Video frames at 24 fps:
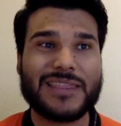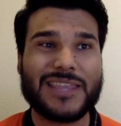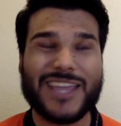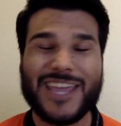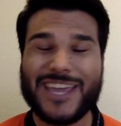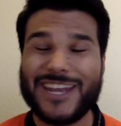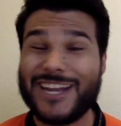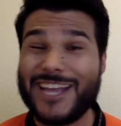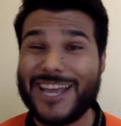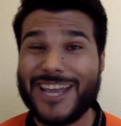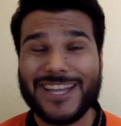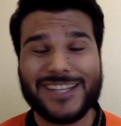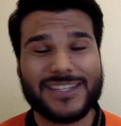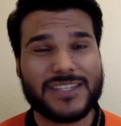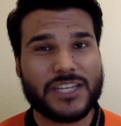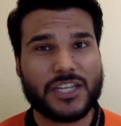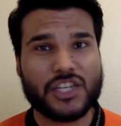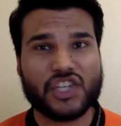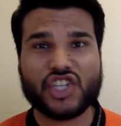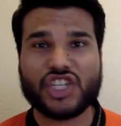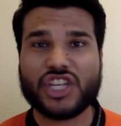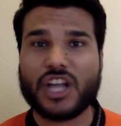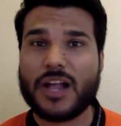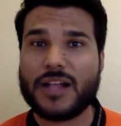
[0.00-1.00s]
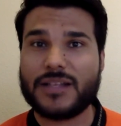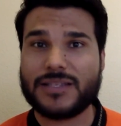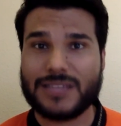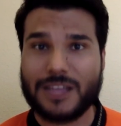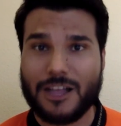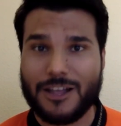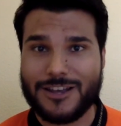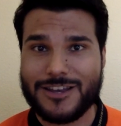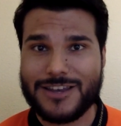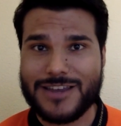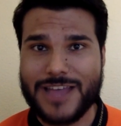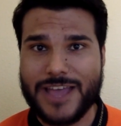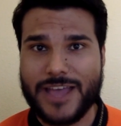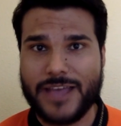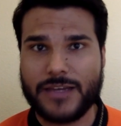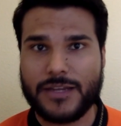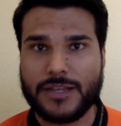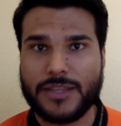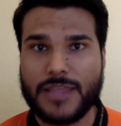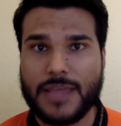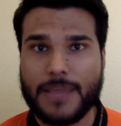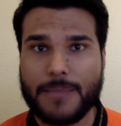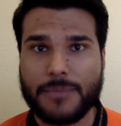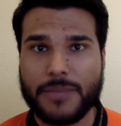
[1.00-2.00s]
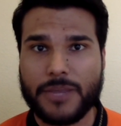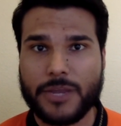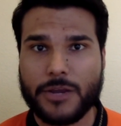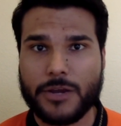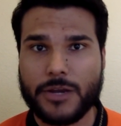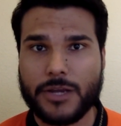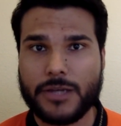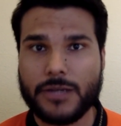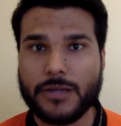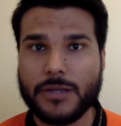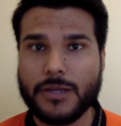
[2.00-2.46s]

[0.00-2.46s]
They get 18 shots on net in that period.